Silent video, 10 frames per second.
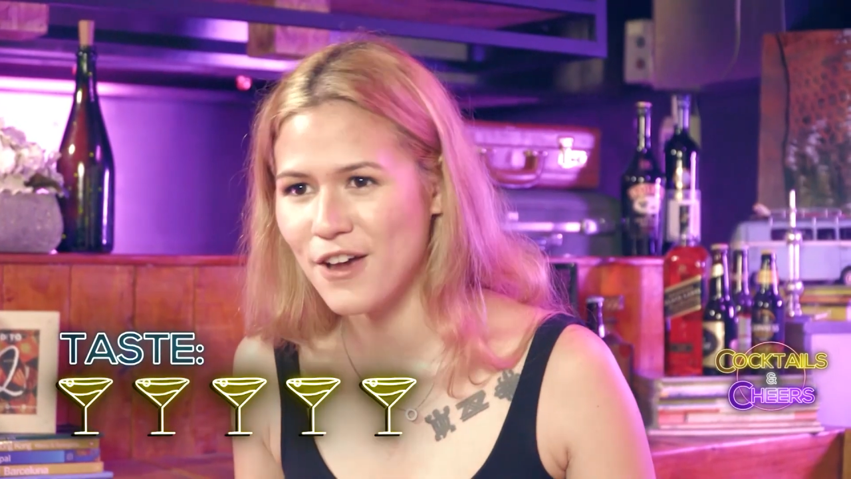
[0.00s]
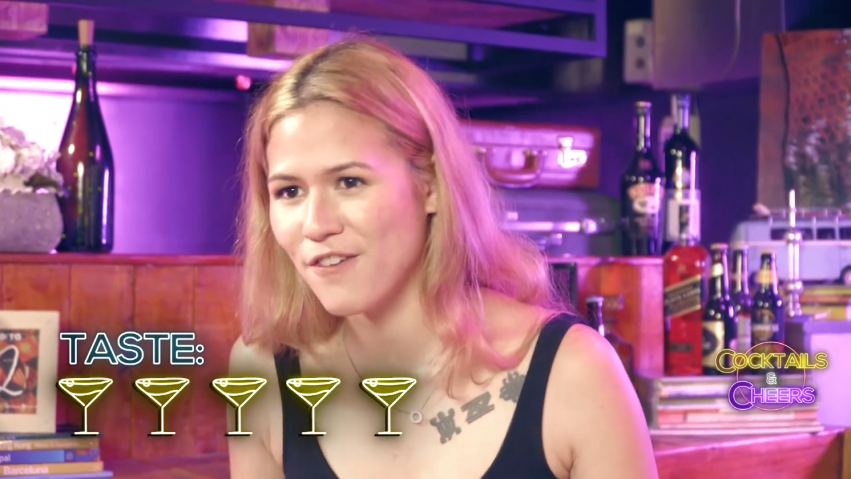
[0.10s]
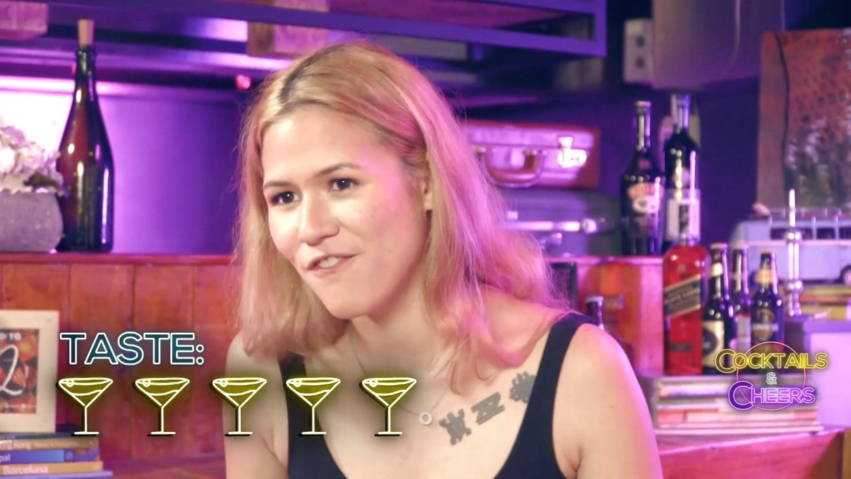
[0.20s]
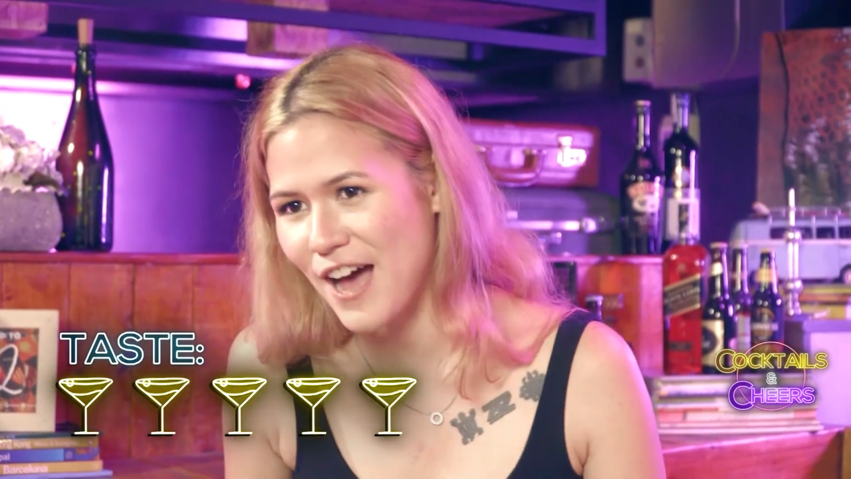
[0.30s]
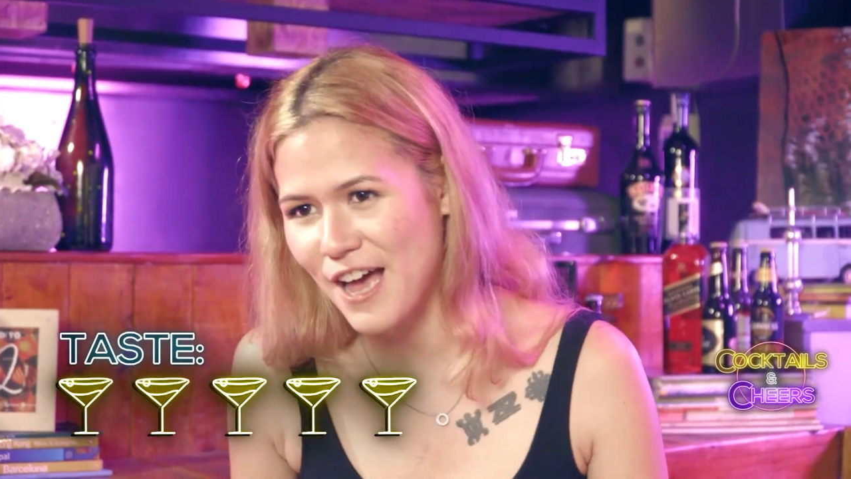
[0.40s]
out
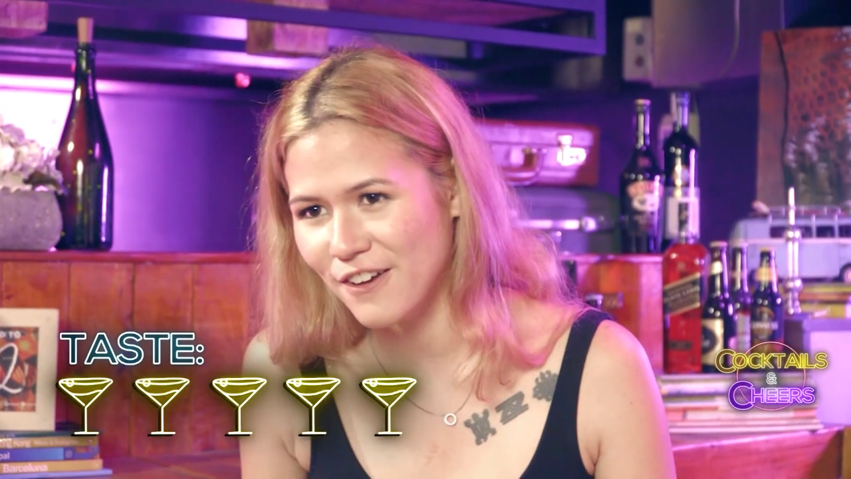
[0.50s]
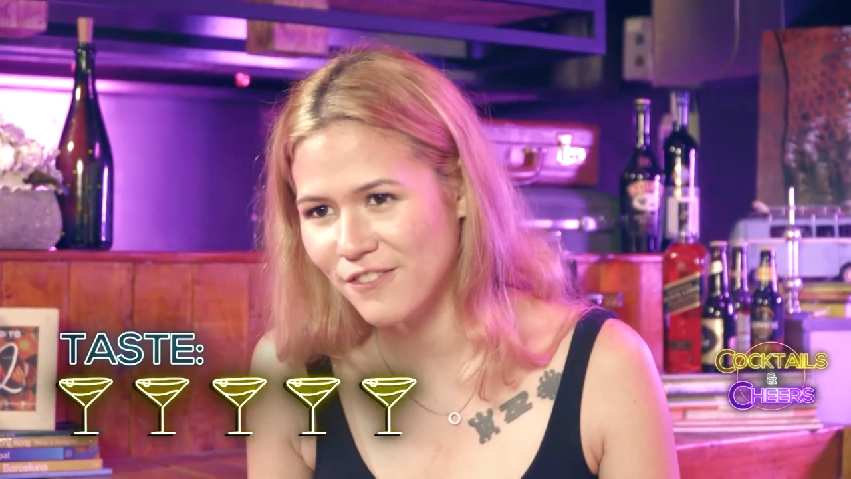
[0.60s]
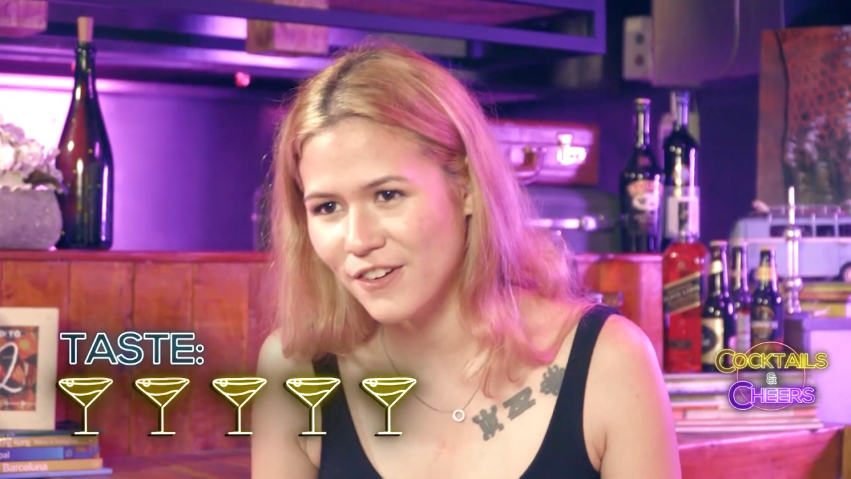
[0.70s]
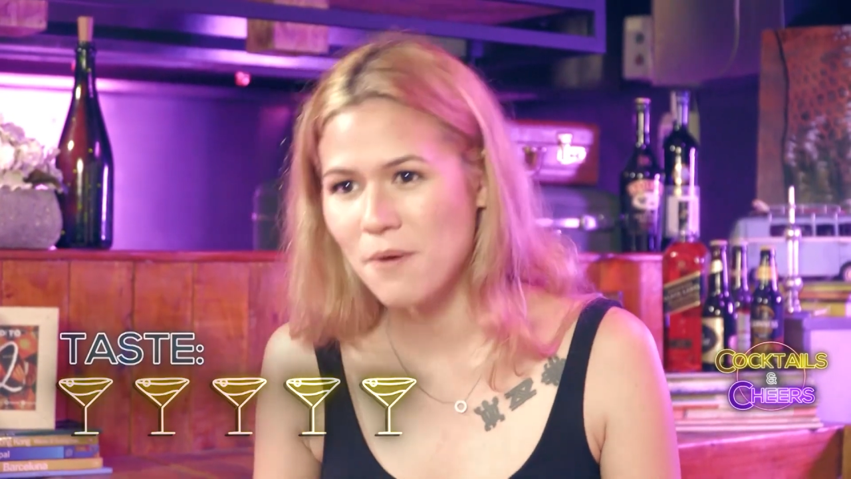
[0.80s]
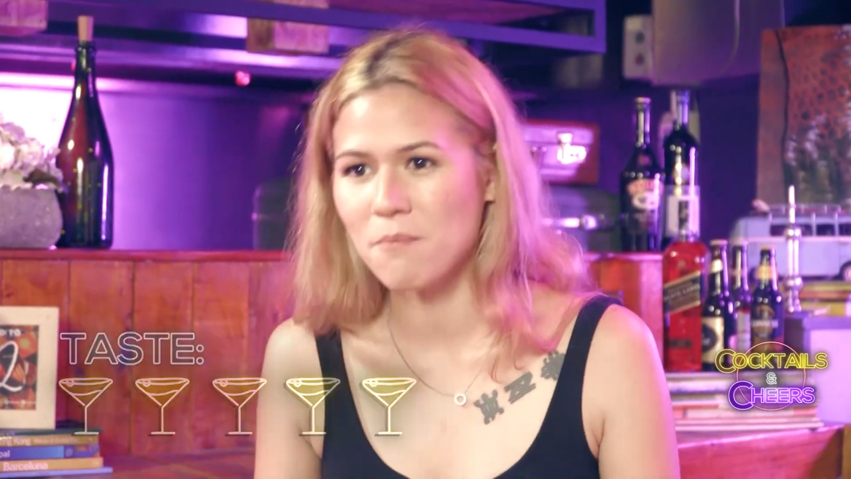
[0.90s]
of
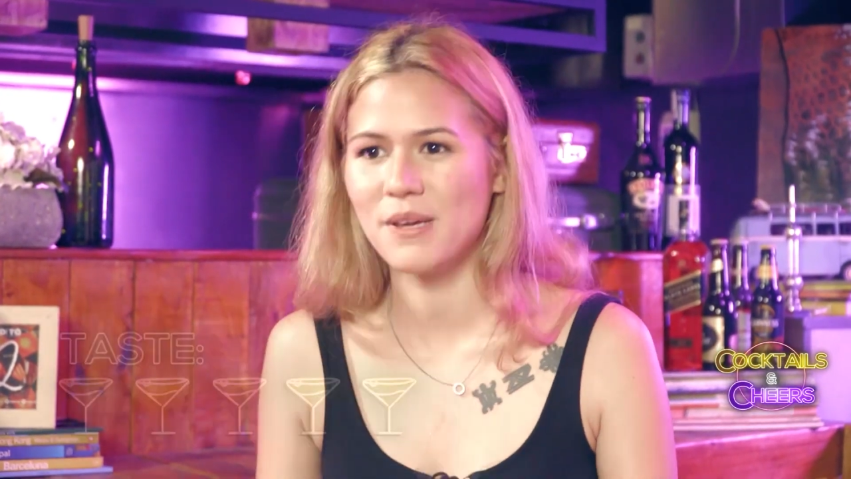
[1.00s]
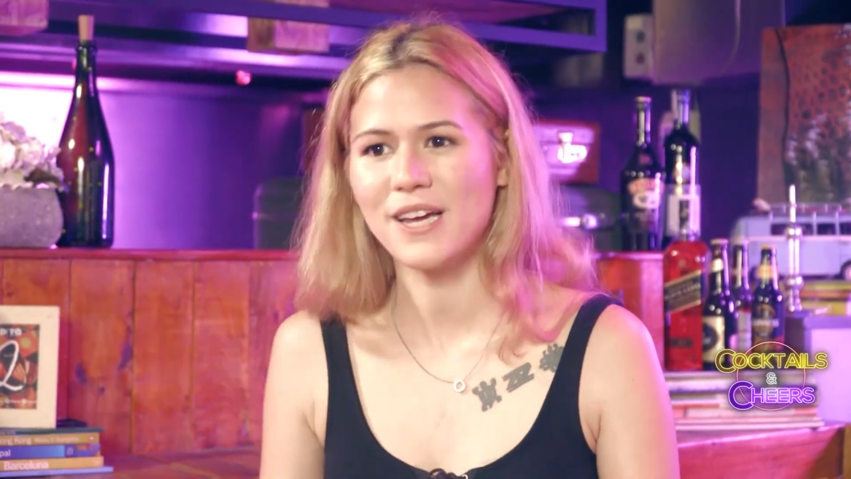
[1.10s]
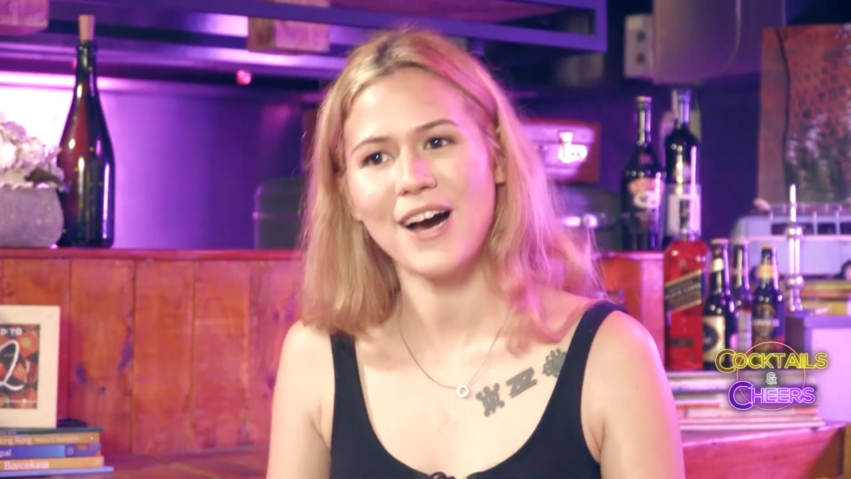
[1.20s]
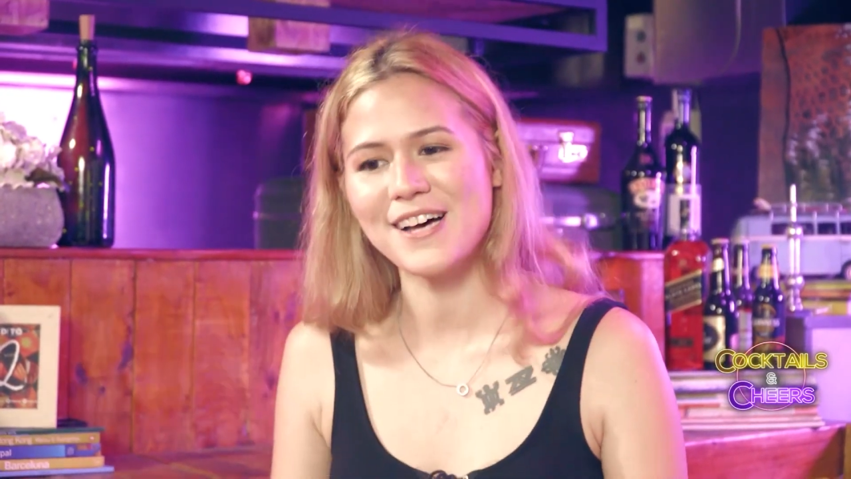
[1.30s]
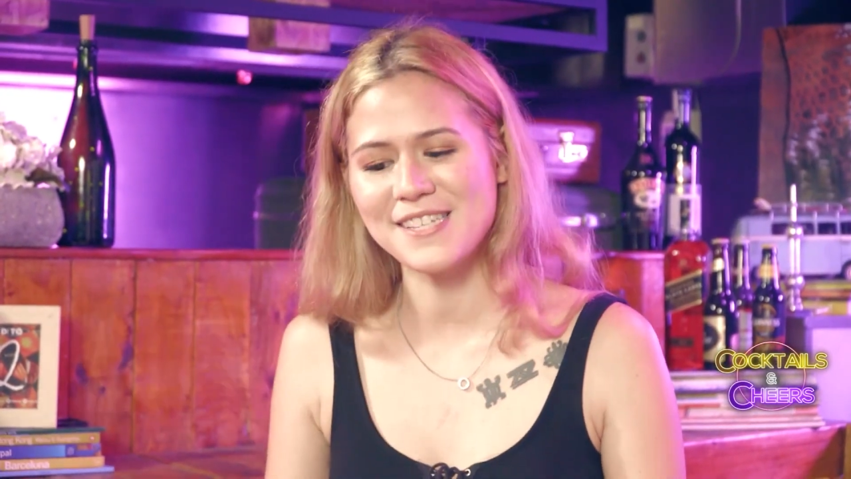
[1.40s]
5
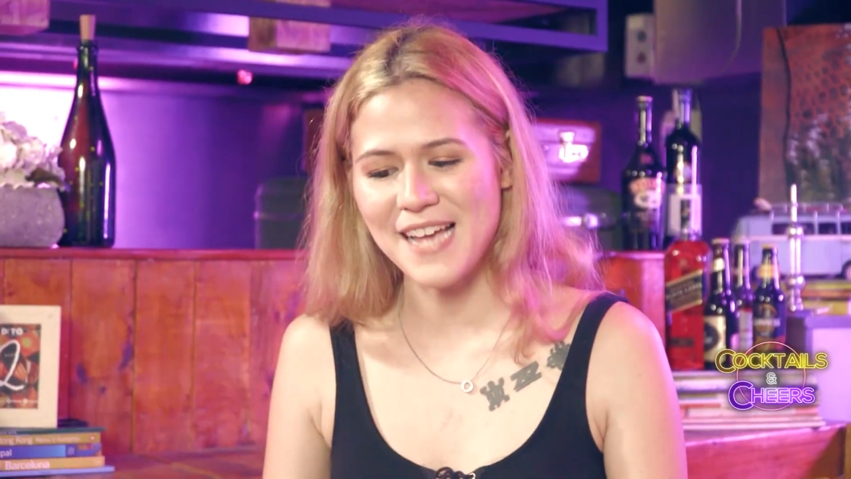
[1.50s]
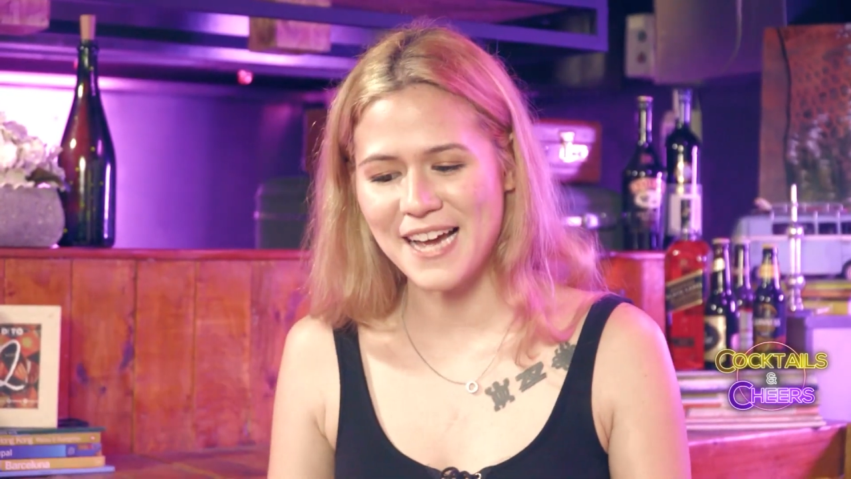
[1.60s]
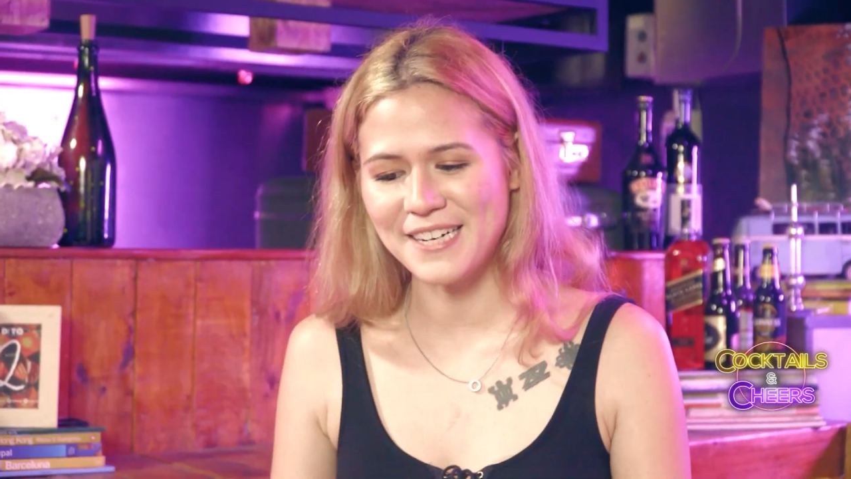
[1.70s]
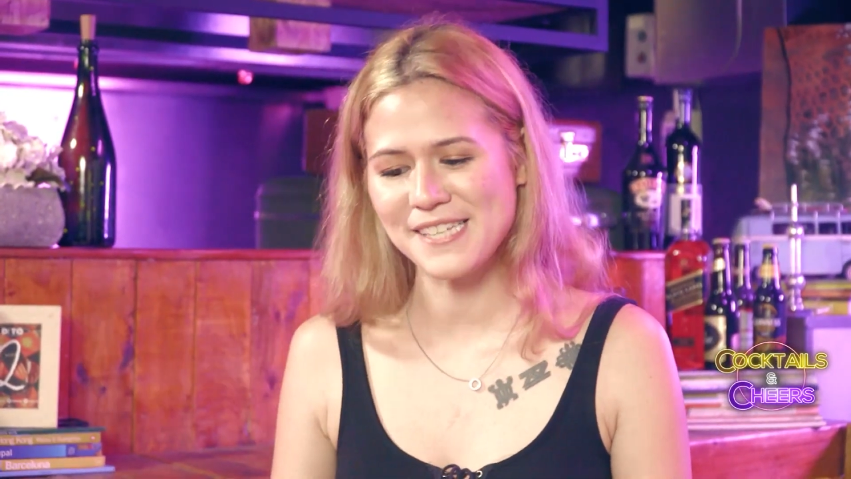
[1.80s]
because I